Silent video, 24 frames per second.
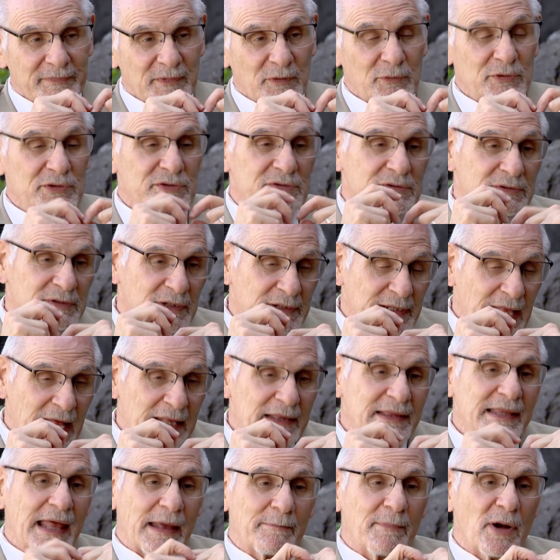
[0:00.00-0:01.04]
which they're
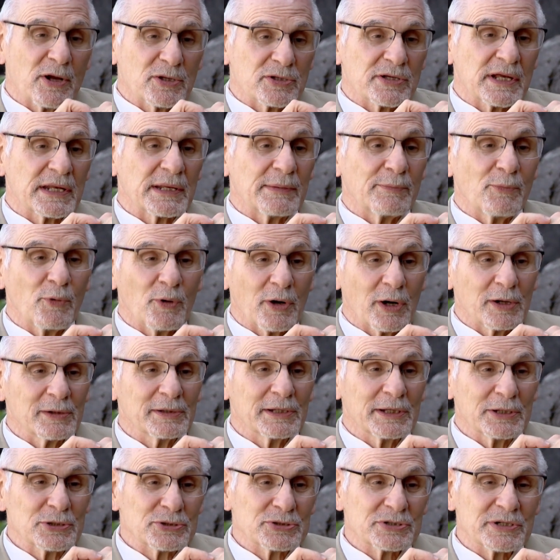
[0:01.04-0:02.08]
not that much anymore, our
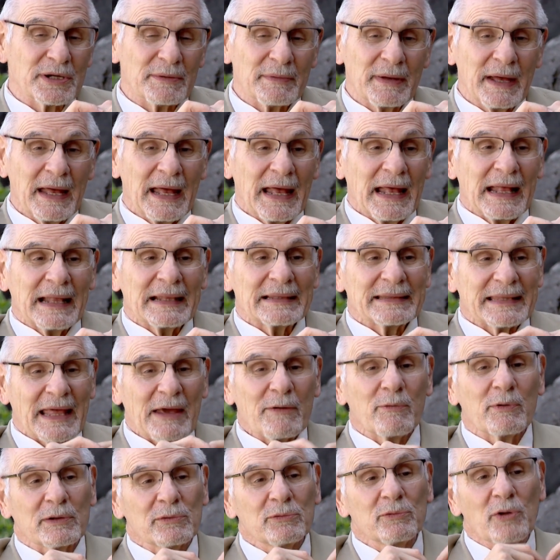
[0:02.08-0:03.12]
leadership, they
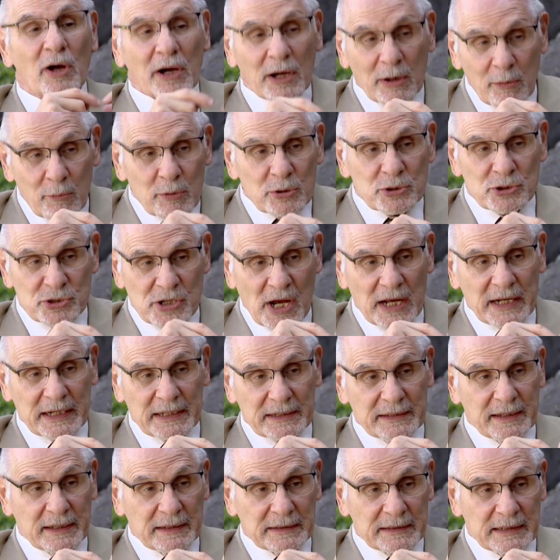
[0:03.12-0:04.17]
would look at what China
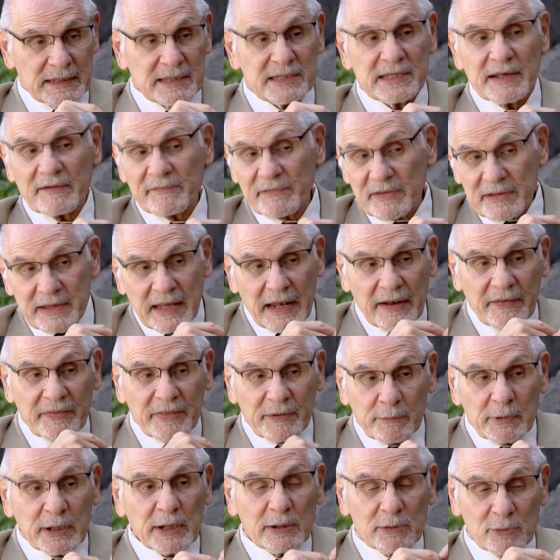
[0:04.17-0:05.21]
did and see if there's
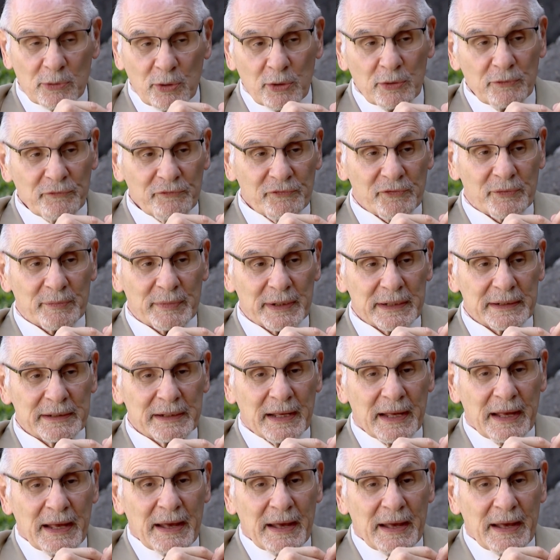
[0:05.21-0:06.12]
anything we can learn from it.